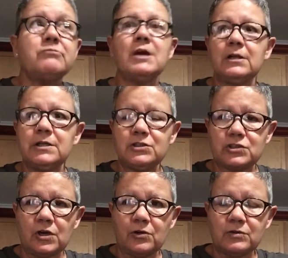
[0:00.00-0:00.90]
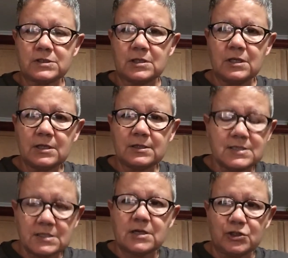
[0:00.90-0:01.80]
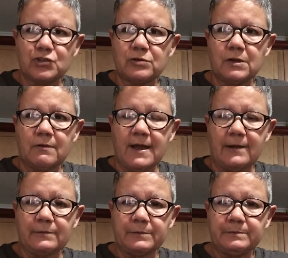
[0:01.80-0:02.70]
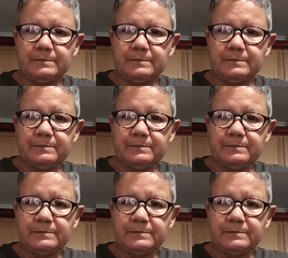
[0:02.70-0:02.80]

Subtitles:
really turned this country around.